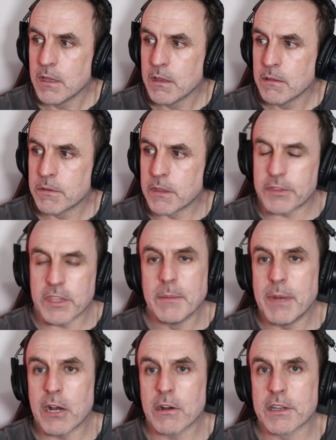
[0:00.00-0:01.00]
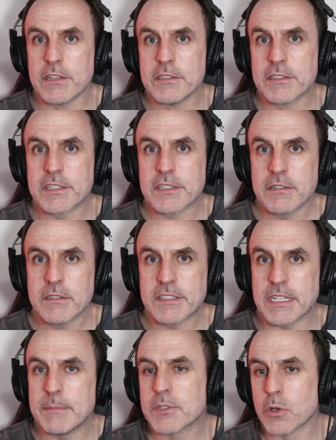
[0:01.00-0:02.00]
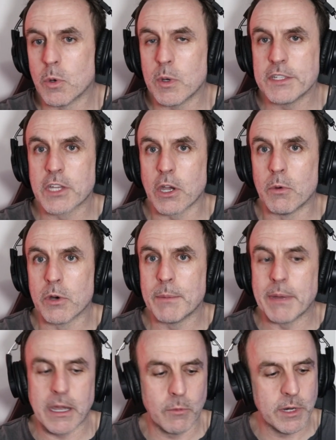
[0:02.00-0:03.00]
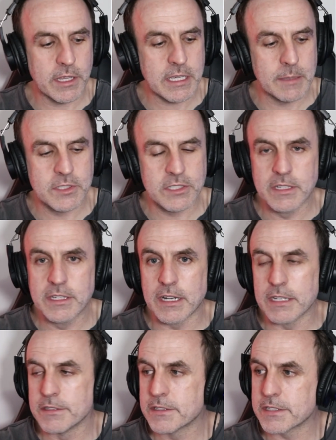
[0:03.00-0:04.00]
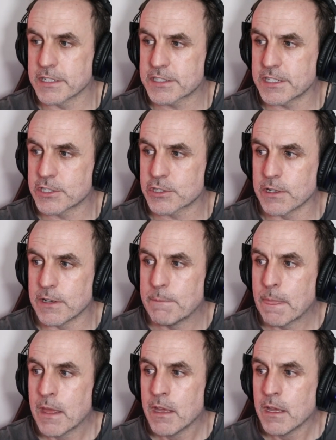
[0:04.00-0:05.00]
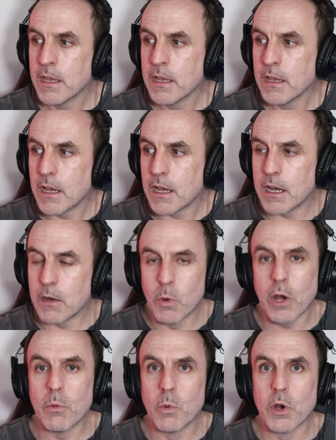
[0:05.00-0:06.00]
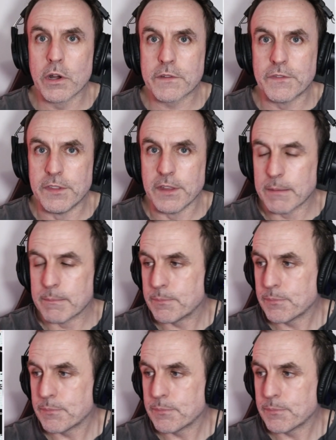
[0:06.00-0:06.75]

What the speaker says: that the Americans seem to always go on about when it comes to guns, etc., won't work for them.